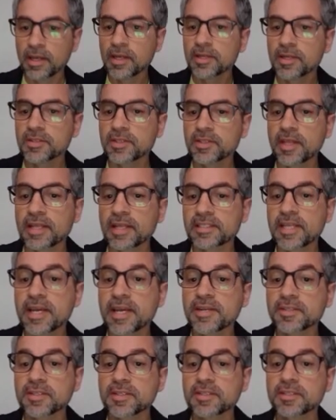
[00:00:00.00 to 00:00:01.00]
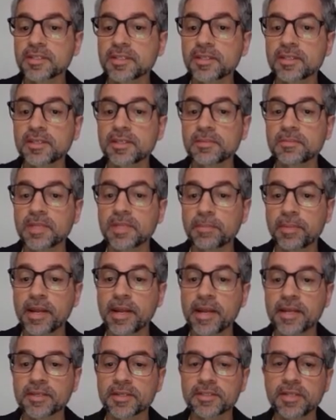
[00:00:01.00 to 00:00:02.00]
So that takes us to the plan
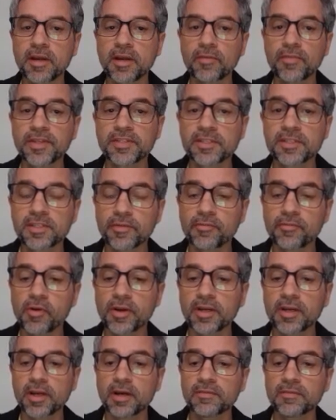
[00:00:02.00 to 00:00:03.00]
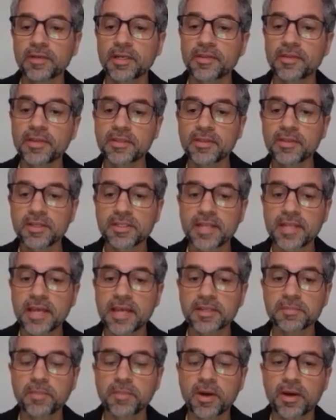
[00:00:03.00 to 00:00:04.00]
itself. This is the front cover, and this
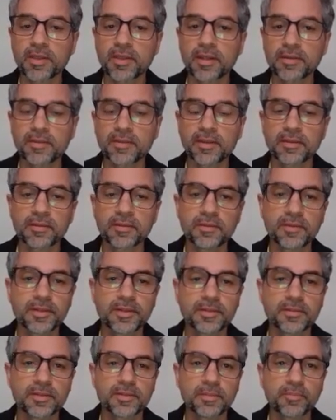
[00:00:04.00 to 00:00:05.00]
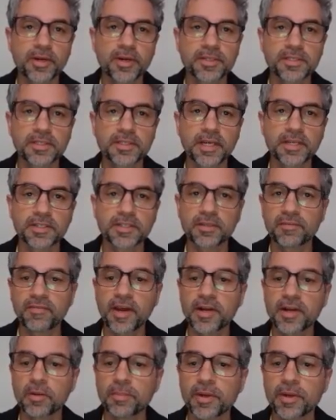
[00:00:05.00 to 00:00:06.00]
next part of the presentation, the
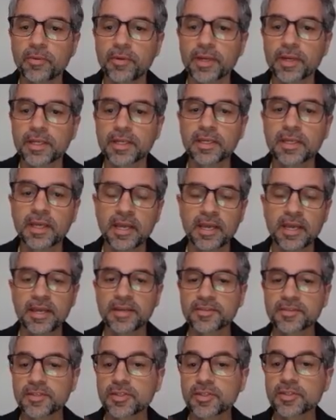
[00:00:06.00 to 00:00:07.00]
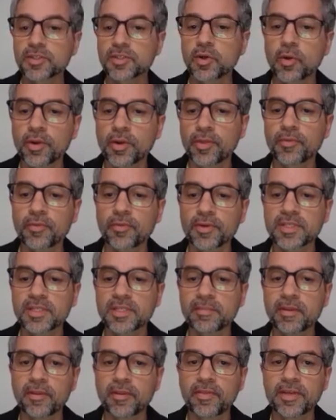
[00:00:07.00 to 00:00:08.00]
final bit really, is to just talk you through some of
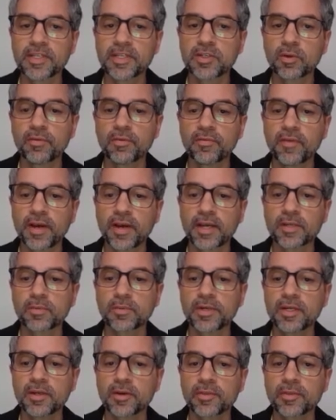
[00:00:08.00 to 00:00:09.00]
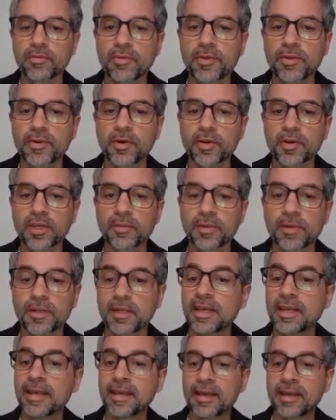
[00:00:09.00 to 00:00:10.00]
the things you'll find when you look through the document.
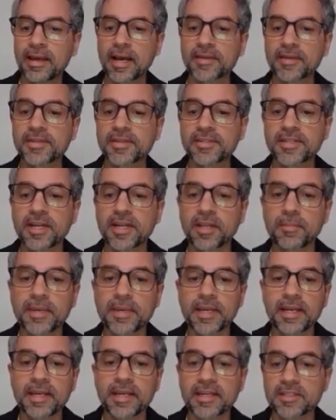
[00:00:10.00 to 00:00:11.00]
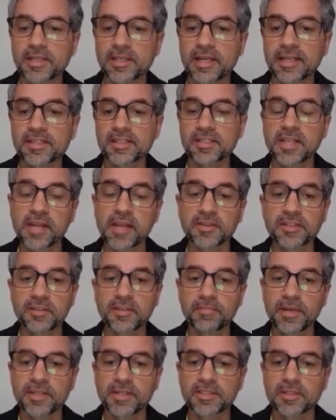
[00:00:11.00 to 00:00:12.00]
As I said at the beginning, it's an extensive
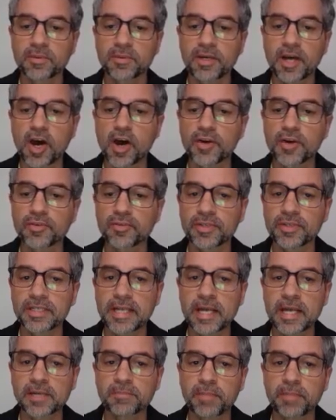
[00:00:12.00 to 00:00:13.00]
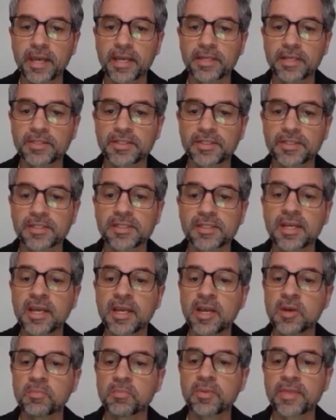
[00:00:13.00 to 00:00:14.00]
piece of work, 109 pages,
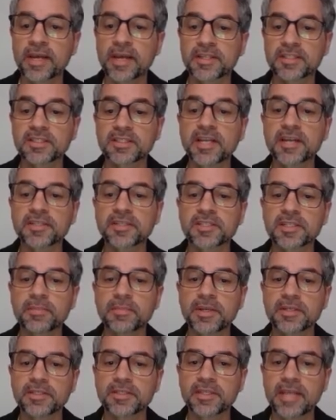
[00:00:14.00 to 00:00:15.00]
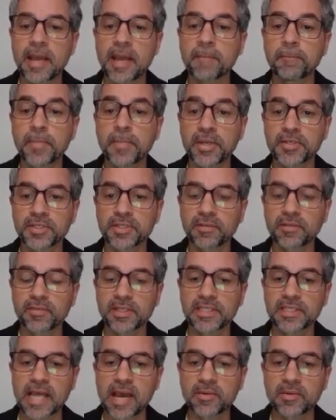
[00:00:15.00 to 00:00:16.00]
but that's testament to the ambition of the
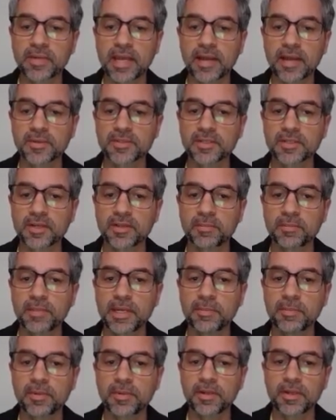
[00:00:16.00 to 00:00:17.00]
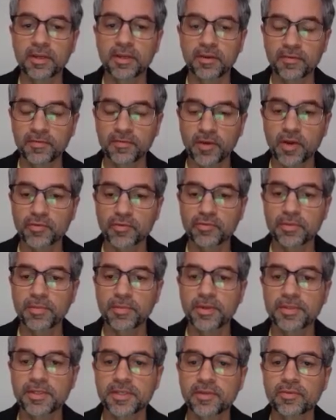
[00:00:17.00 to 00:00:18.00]
town council and the people that have
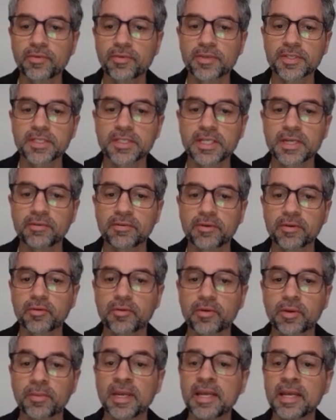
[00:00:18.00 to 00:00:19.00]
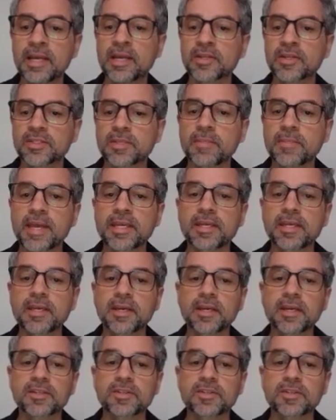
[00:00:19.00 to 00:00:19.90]
contributed through the steering group to make it